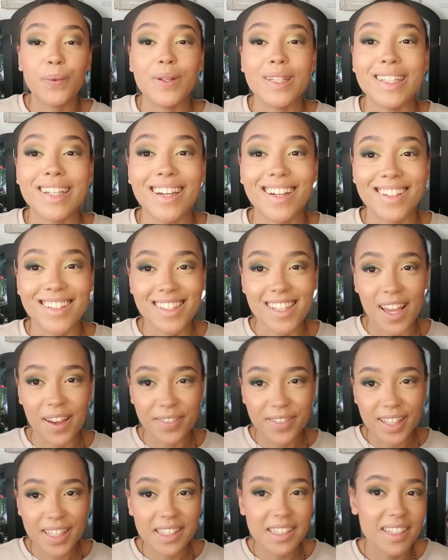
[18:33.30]
yes. I feel
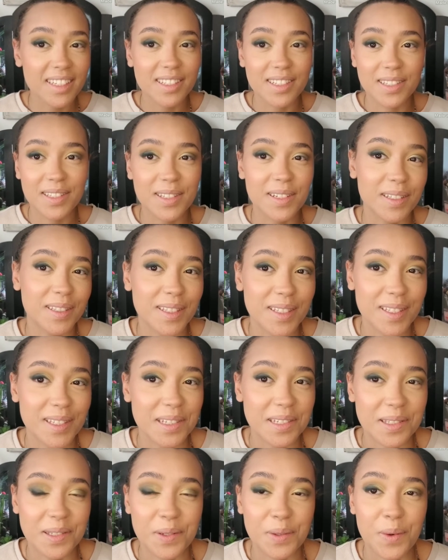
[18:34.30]
like that just took this
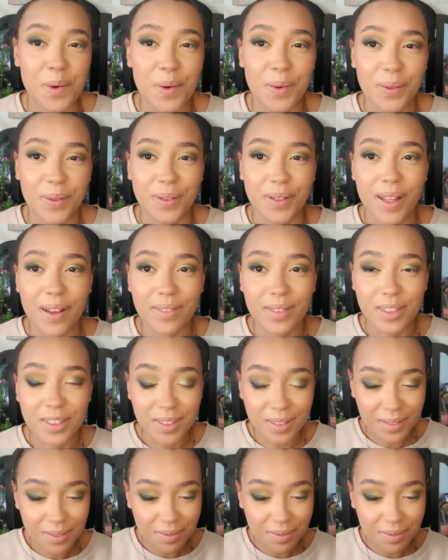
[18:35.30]
look to a whole new level.